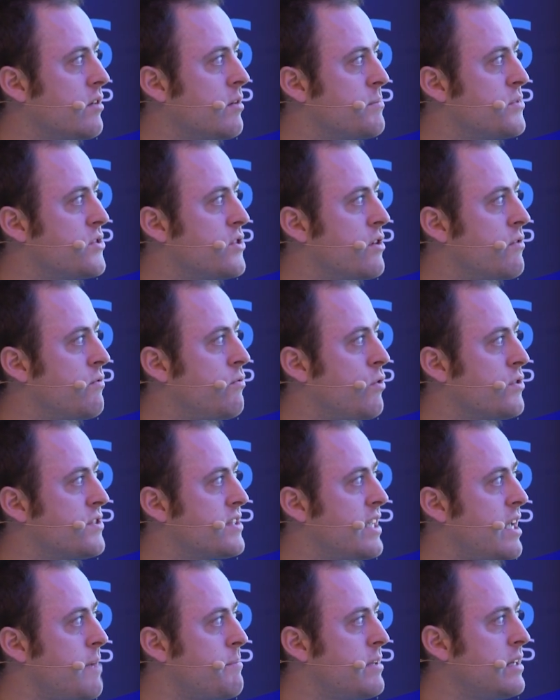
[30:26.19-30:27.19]
observe
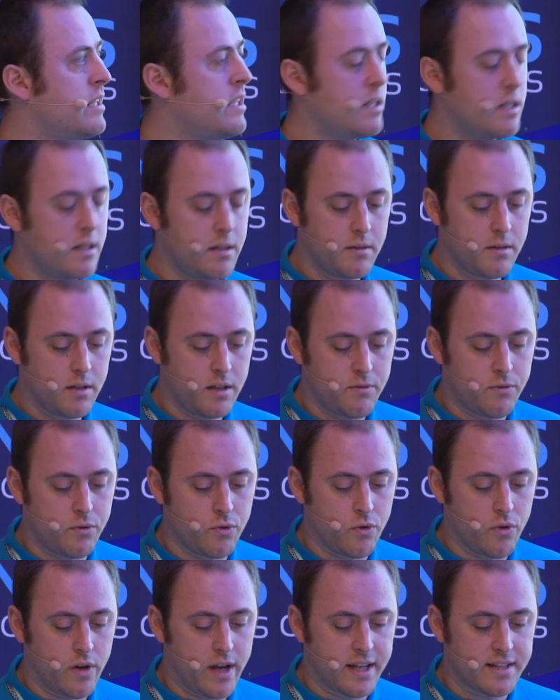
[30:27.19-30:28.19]
what's happening if
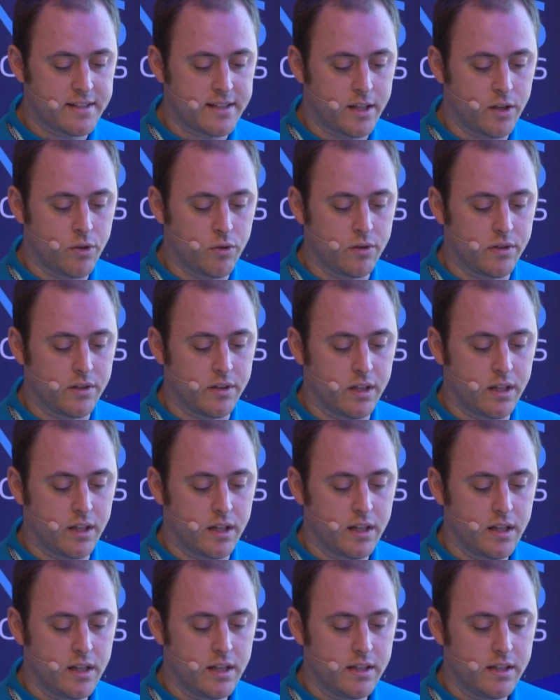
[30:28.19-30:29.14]
you execute the